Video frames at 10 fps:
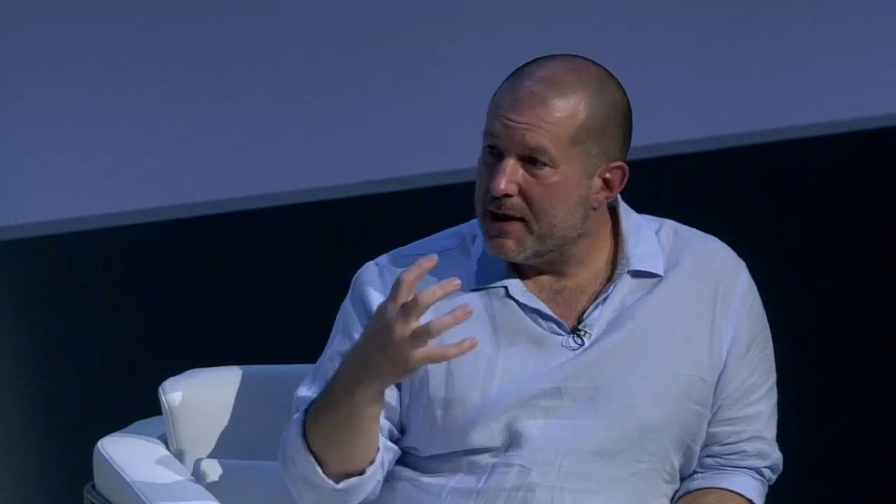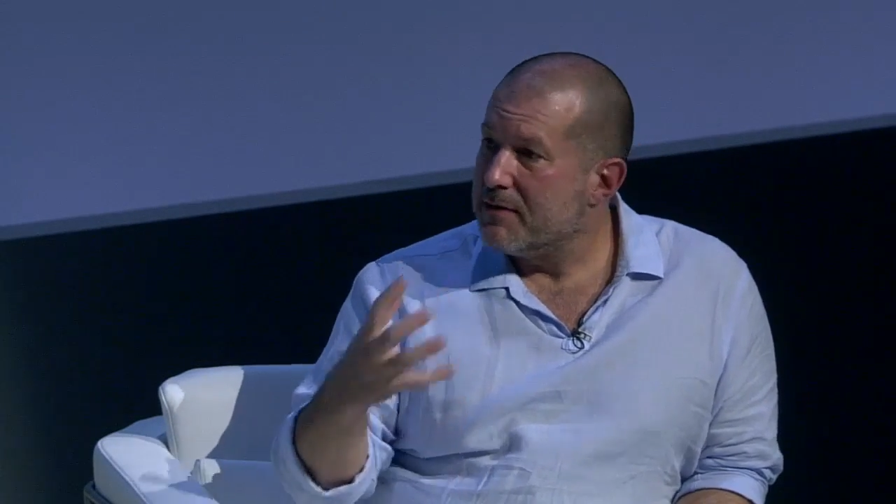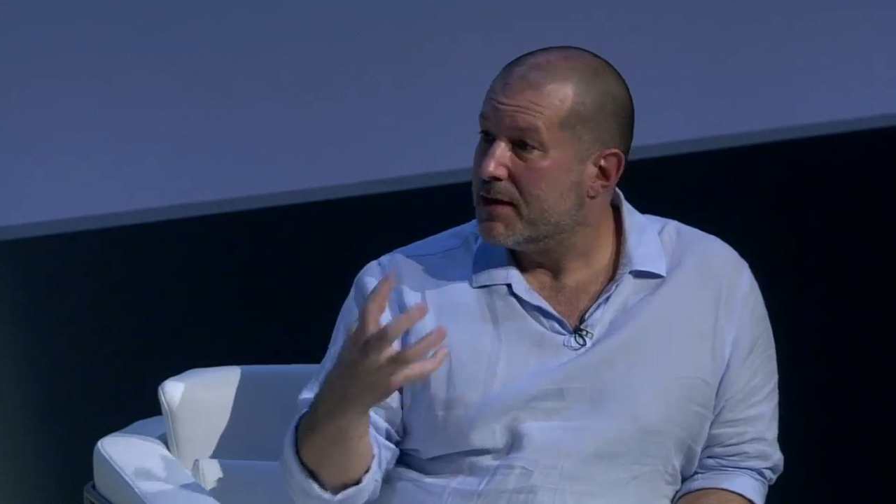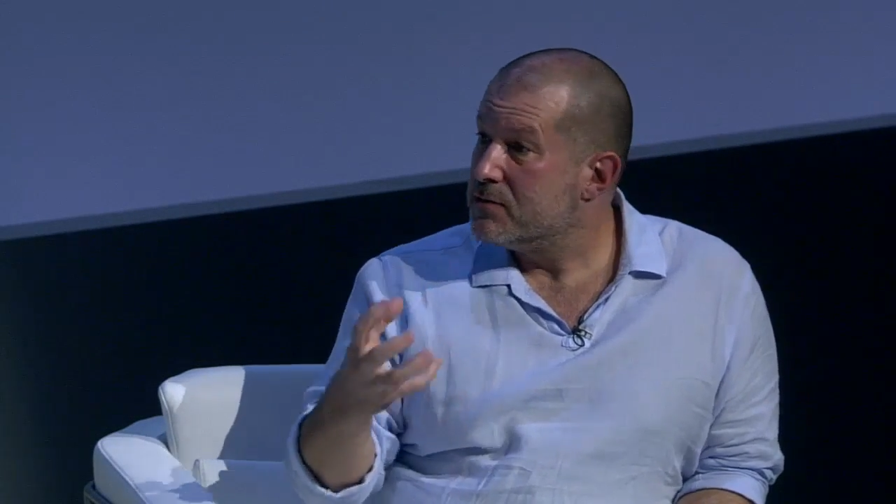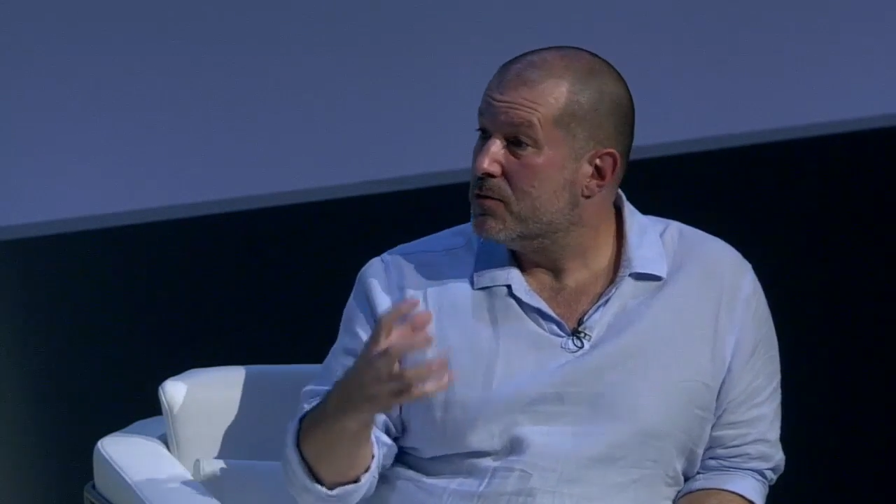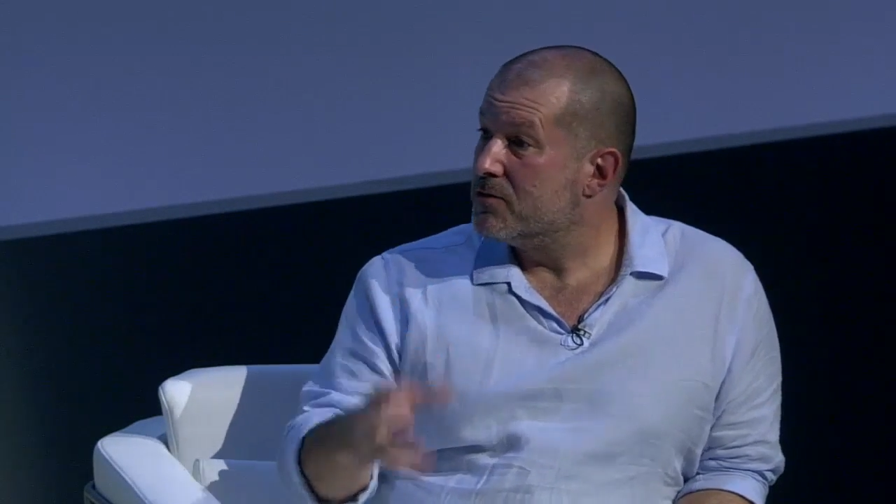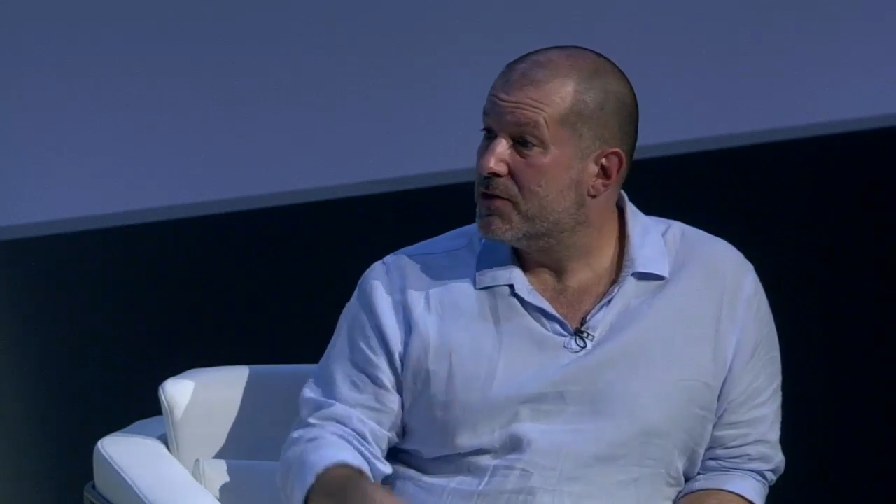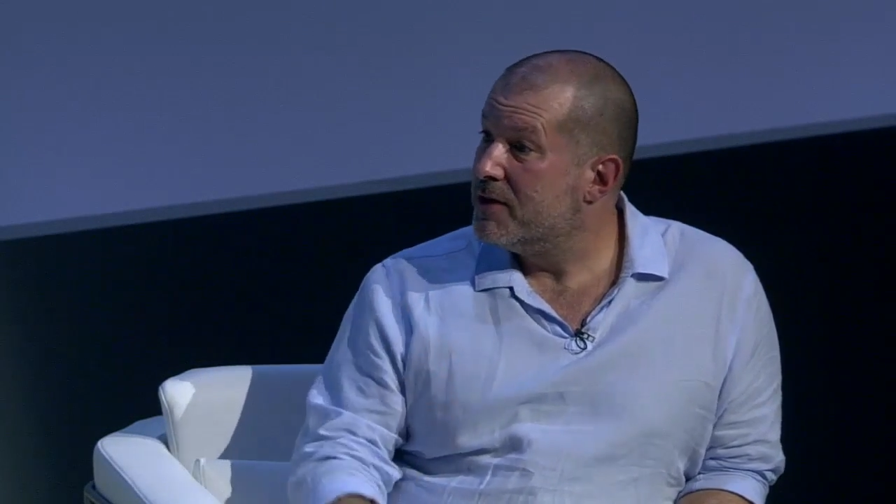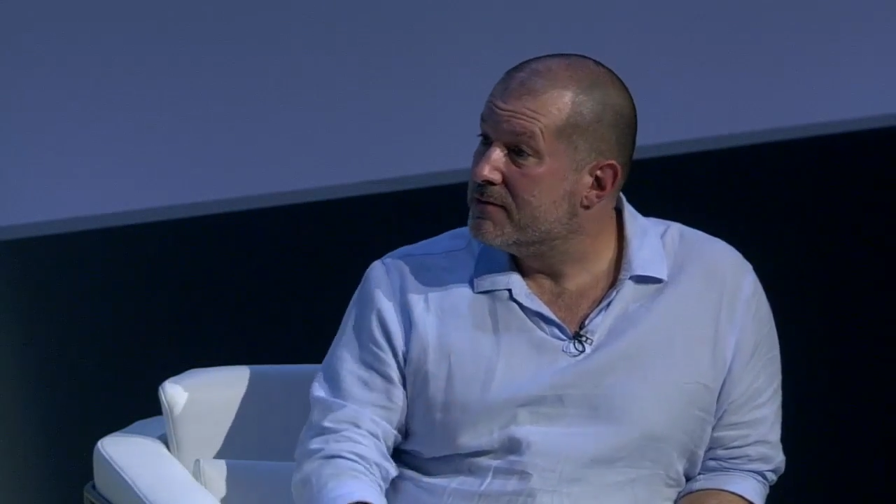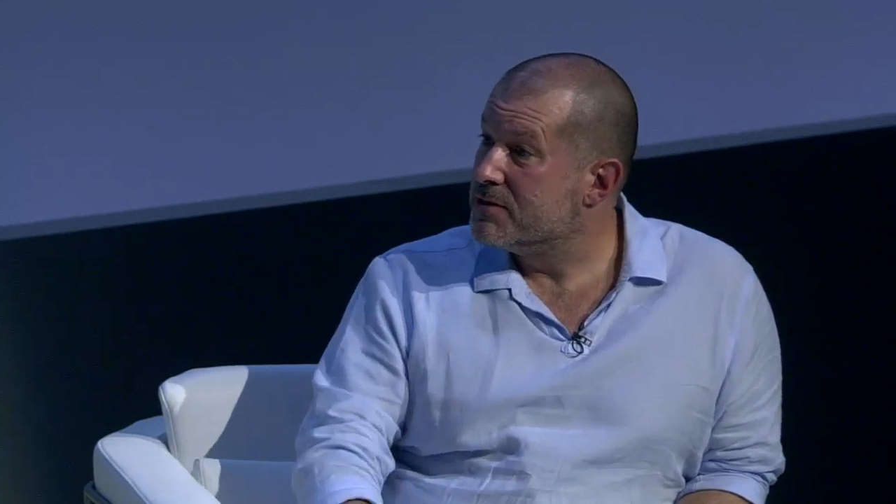that's what
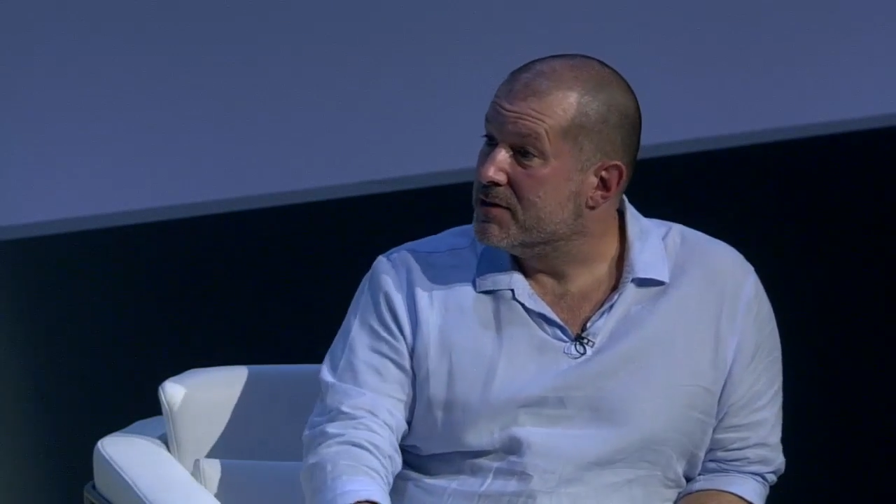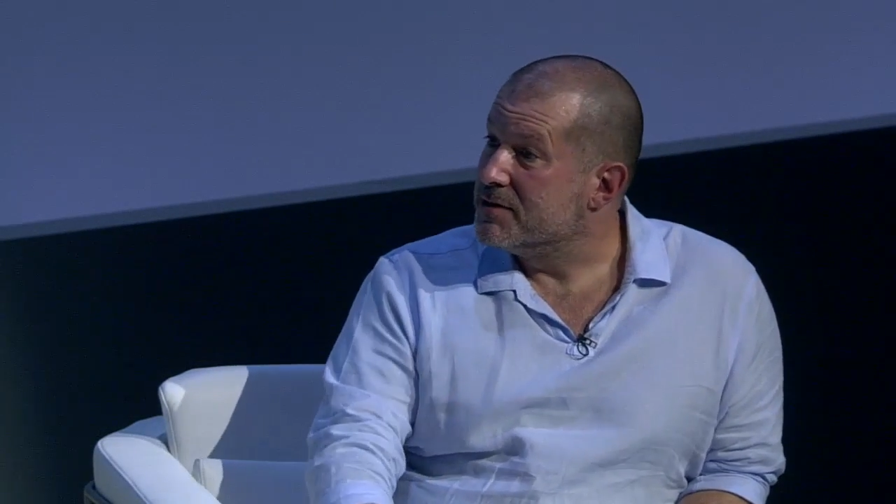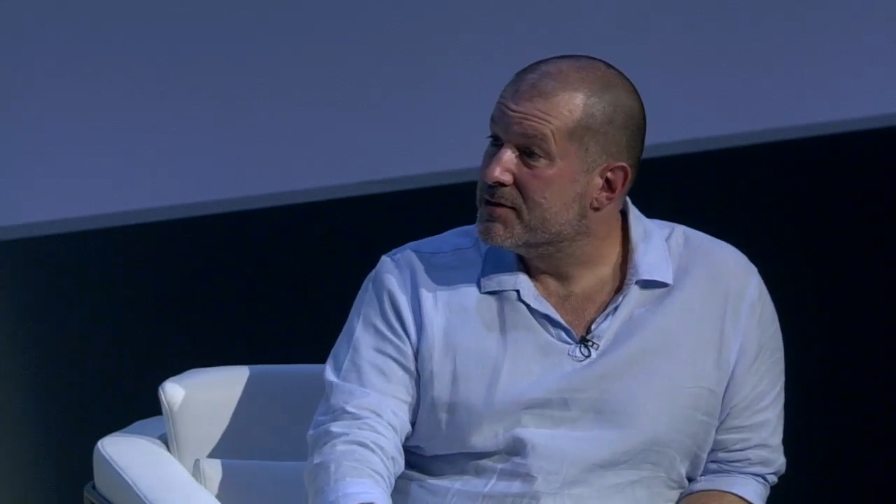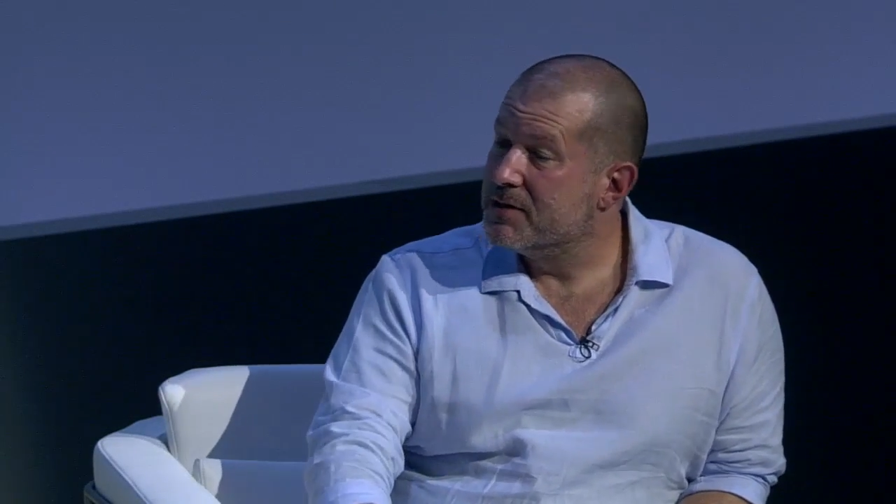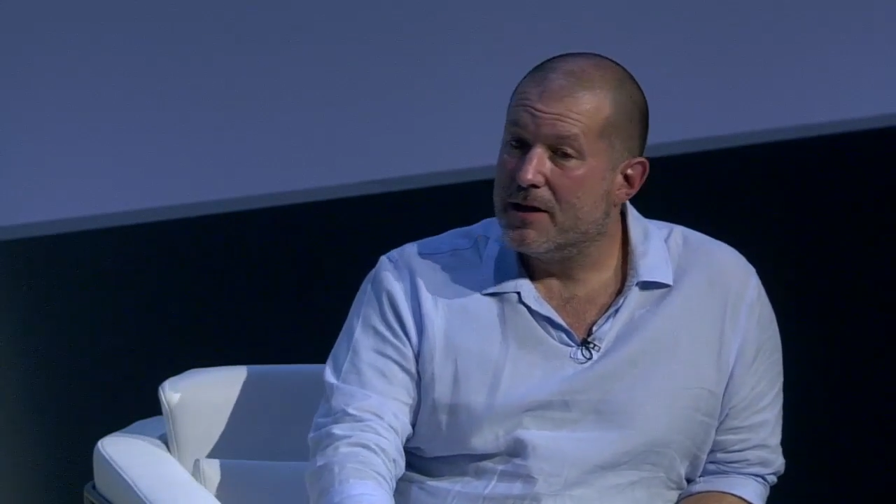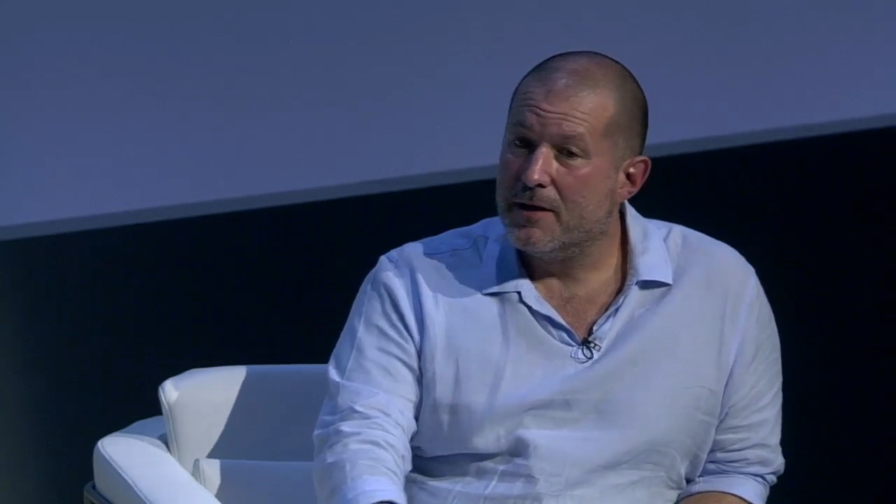drives us.